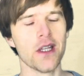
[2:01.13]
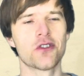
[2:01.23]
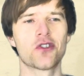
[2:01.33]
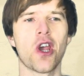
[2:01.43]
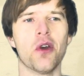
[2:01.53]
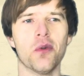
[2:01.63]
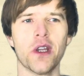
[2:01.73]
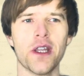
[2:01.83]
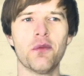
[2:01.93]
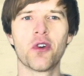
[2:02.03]

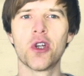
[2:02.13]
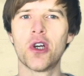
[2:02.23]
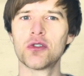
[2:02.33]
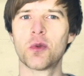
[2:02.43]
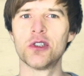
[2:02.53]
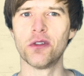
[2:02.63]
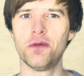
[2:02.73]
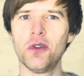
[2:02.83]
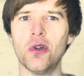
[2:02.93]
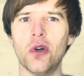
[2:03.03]
So if we're on holes to
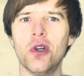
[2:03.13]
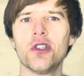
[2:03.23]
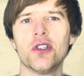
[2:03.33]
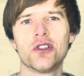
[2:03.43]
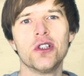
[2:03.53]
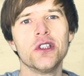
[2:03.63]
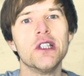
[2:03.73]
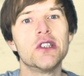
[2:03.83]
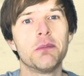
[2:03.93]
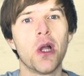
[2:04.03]
4, your tongue
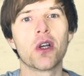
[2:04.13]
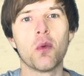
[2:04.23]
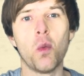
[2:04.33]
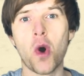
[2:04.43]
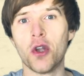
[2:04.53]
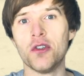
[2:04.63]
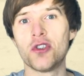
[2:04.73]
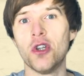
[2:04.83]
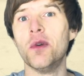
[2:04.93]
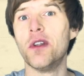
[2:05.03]
needs to block 1,
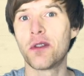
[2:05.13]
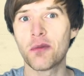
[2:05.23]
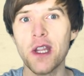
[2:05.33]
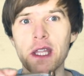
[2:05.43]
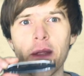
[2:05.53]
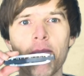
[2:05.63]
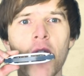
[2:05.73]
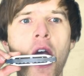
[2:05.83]
2, and 3.